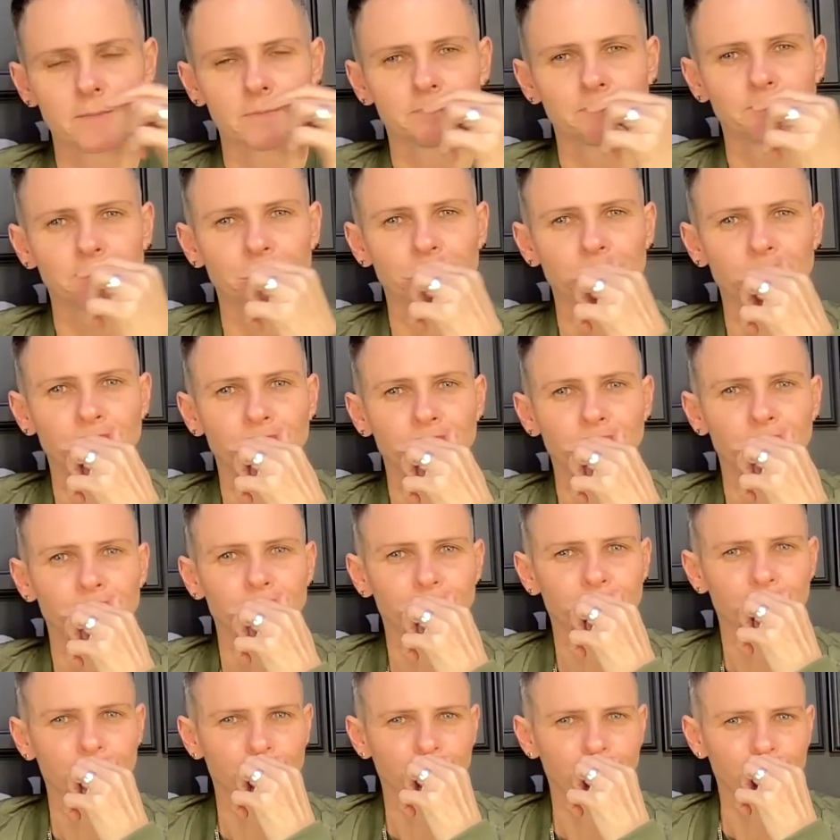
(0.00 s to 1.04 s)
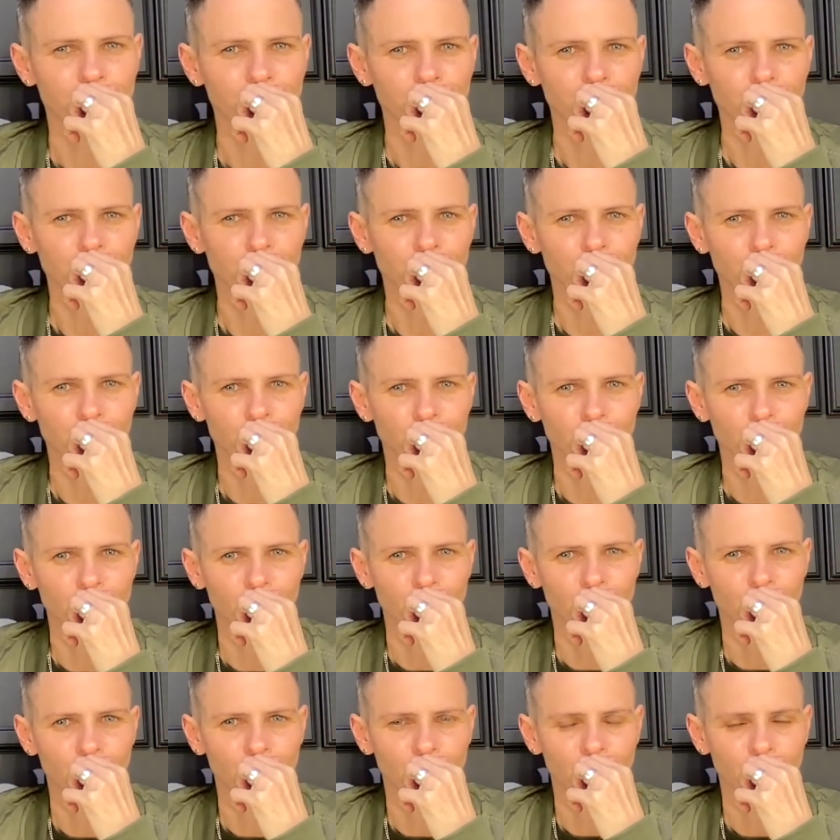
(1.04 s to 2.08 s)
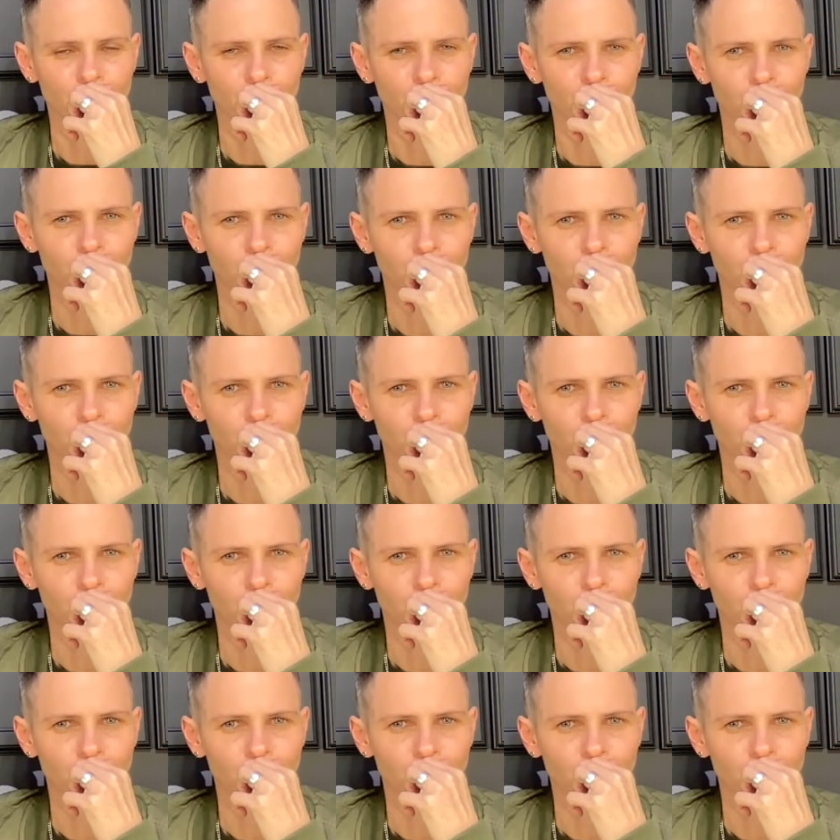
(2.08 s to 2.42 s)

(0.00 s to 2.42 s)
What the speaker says: Nothing is said.